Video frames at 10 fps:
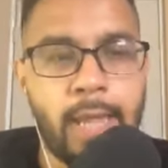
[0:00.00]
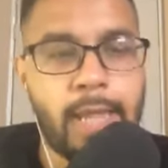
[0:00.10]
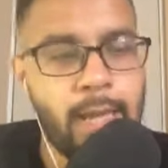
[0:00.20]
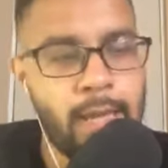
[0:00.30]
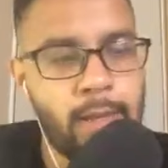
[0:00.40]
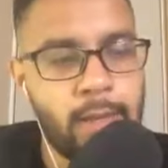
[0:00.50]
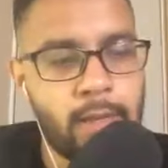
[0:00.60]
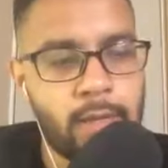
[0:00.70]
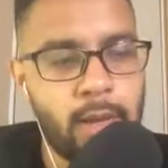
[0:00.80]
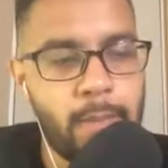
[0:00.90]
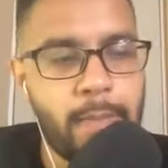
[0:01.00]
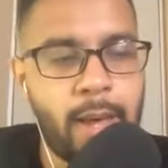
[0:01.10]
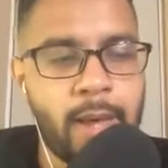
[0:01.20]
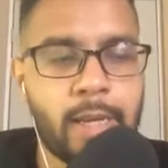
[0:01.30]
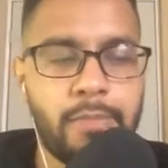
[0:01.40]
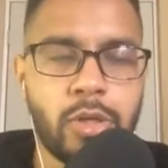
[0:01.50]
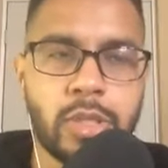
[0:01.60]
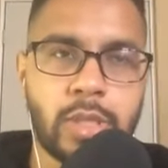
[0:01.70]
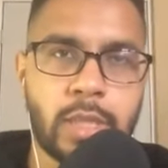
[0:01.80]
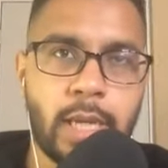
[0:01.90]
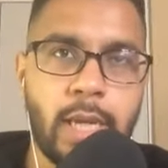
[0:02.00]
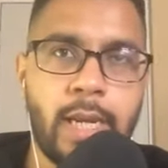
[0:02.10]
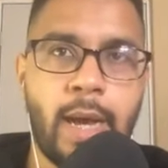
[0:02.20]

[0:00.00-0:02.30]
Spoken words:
they come back and purchase again.